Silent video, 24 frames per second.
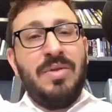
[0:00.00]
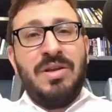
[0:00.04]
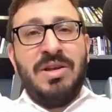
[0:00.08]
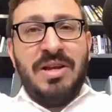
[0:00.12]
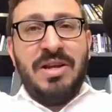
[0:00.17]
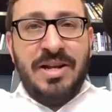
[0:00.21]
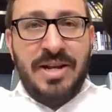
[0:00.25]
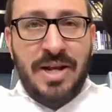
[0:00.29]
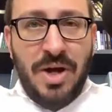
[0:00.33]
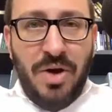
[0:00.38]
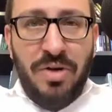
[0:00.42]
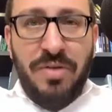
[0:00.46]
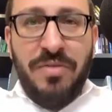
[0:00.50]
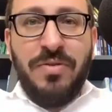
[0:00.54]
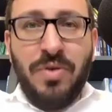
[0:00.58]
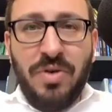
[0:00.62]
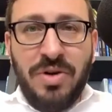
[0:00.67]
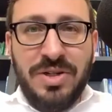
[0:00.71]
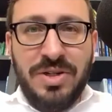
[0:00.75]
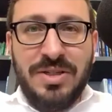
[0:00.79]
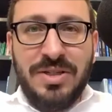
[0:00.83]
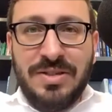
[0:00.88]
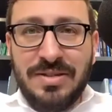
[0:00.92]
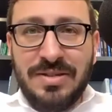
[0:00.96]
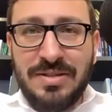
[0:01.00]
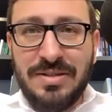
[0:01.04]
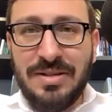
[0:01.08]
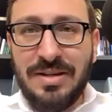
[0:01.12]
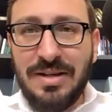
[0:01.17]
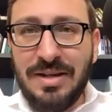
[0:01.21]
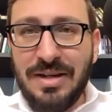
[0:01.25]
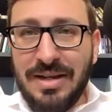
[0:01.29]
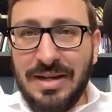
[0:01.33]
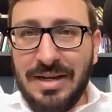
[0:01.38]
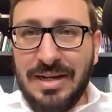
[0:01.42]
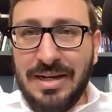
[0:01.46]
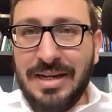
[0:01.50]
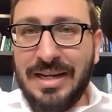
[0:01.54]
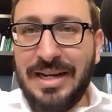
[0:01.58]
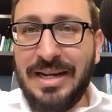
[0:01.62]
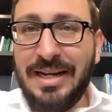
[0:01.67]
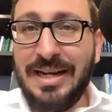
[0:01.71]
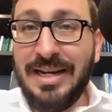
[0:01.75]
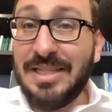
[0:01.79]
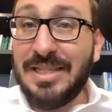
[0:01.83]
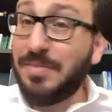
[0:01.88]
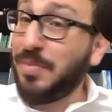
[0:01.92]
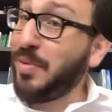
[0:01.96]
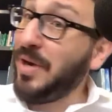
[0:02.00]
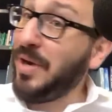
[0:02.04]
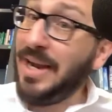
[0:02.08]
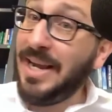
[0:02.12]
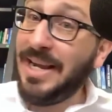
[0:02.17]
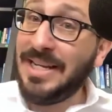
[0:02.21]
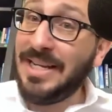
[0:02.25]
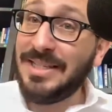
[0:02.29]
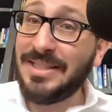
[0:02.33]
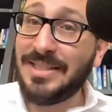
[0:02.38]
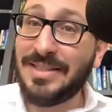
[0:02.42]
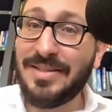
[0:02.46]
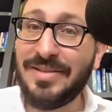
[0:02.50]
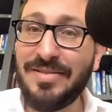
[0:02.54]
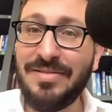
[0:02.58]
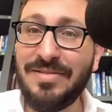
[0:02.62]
And now, of course, he gets praised